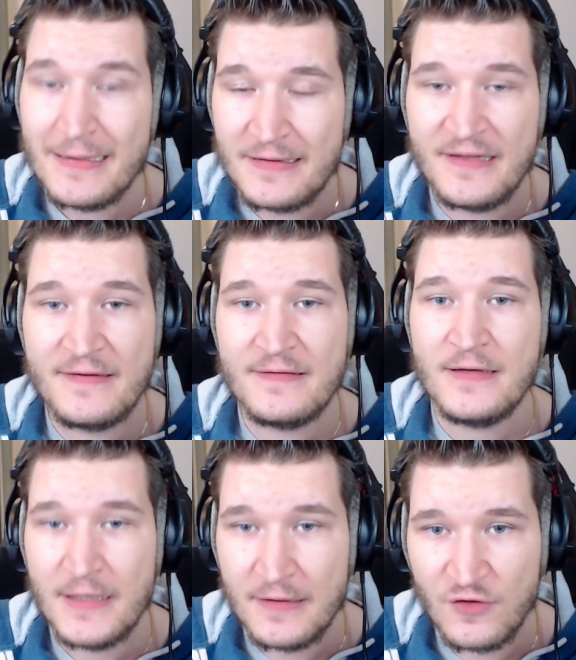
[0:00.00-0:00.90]
This
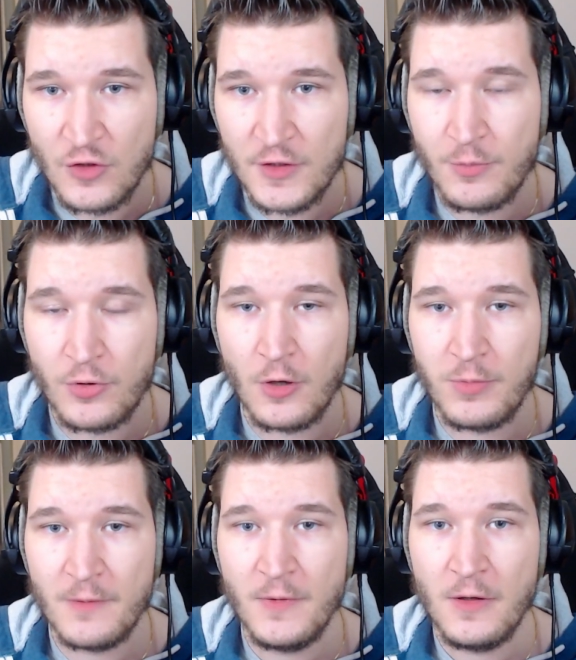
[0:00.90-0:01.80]
is not a
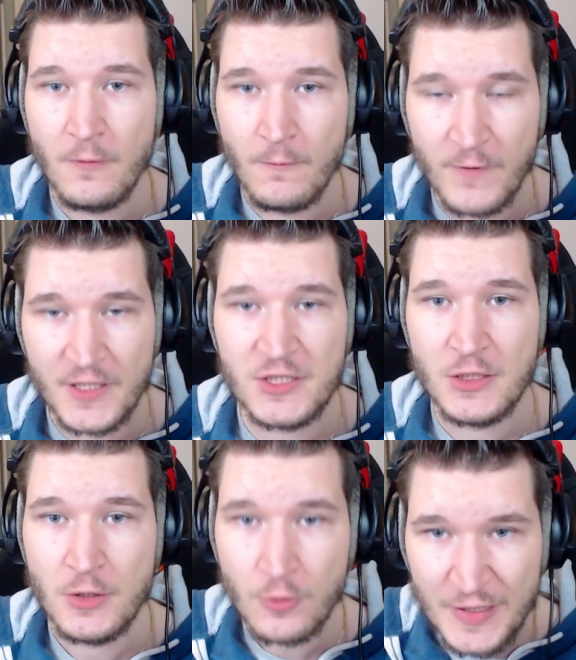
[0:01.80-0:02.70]
problem which
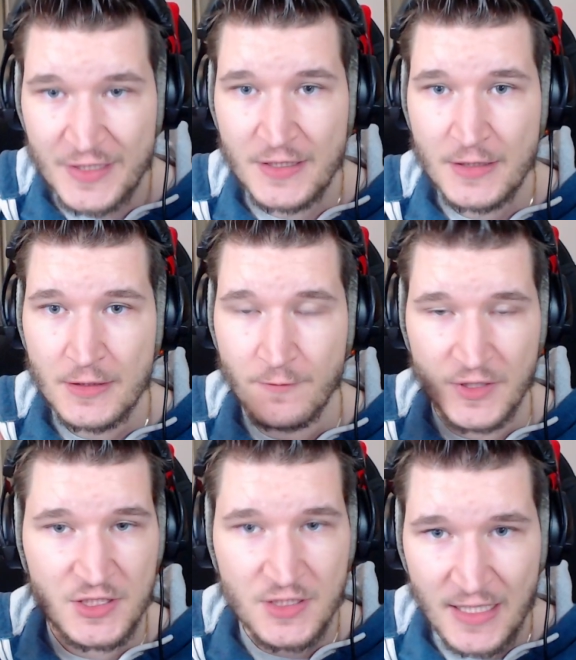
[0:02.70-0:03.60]
Quickie,
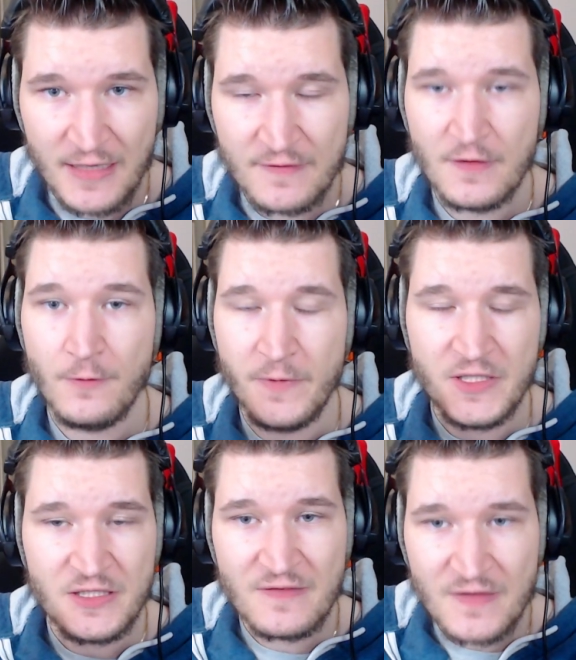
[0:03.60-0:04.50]
which Des,
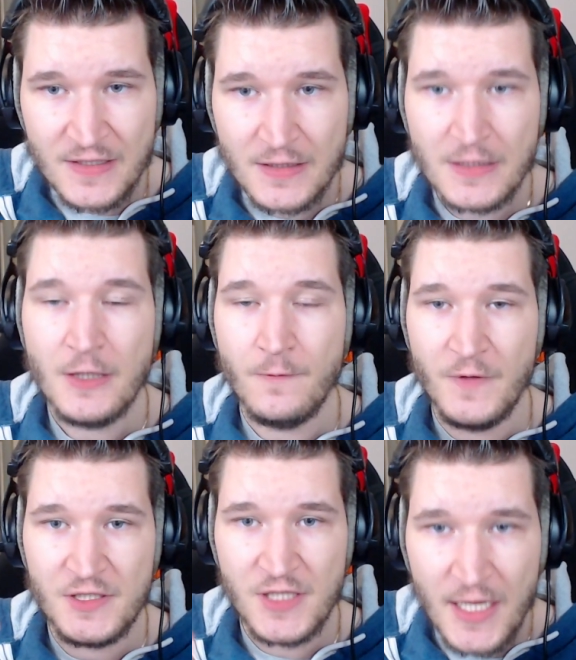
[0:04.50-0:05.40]
which Skill,
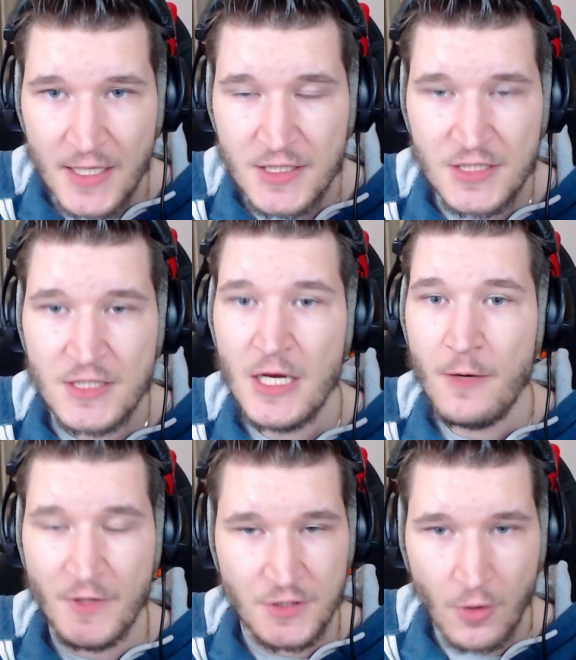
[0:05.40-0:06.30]
which AG,
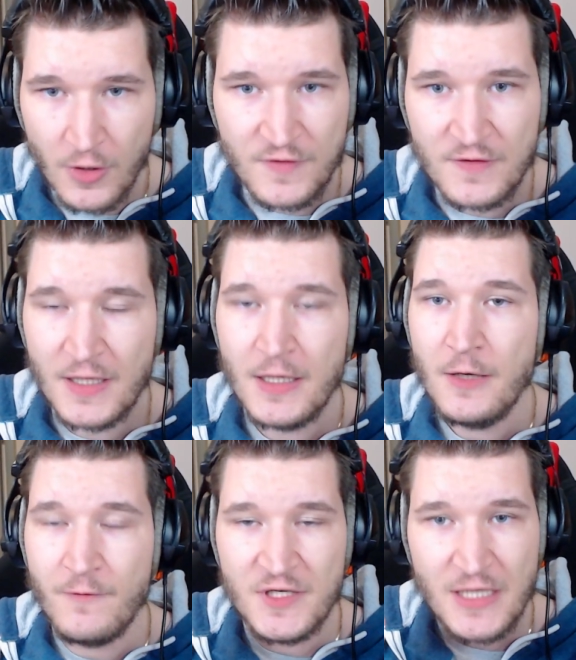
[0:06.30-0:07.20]
which Arsenal,
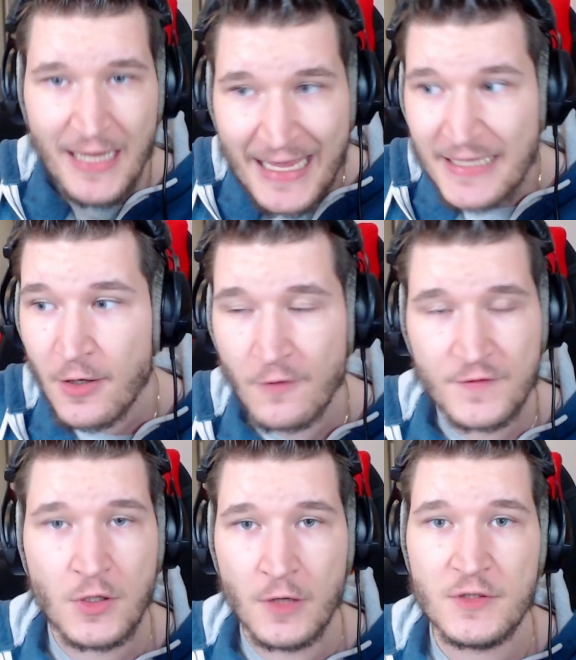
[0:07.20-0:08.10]
which any of the
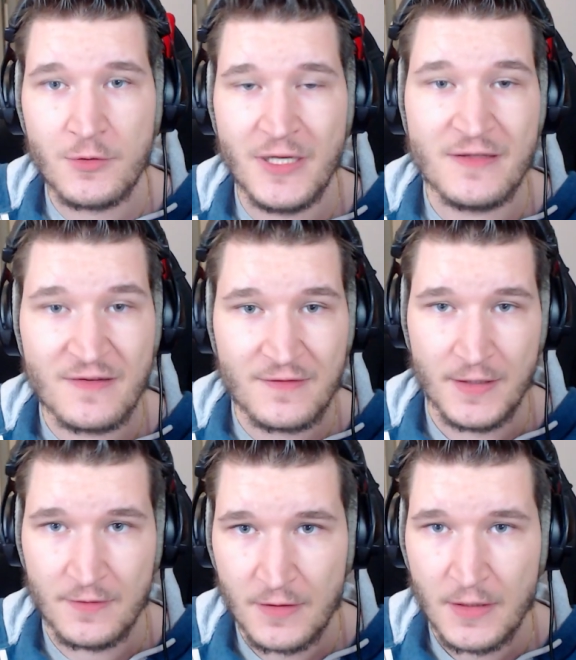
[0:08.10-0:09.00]
content creators did.